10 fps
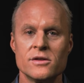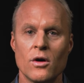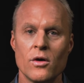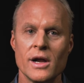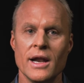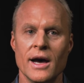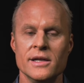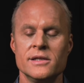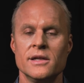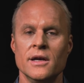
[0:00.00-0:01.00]
are
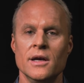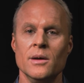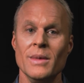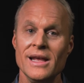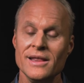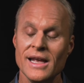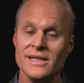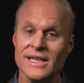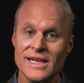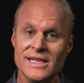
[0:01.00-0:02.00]
organized, making
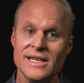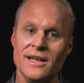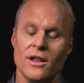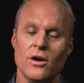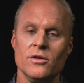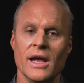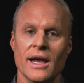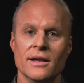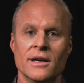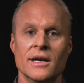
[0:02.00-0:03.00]
things easy to locate,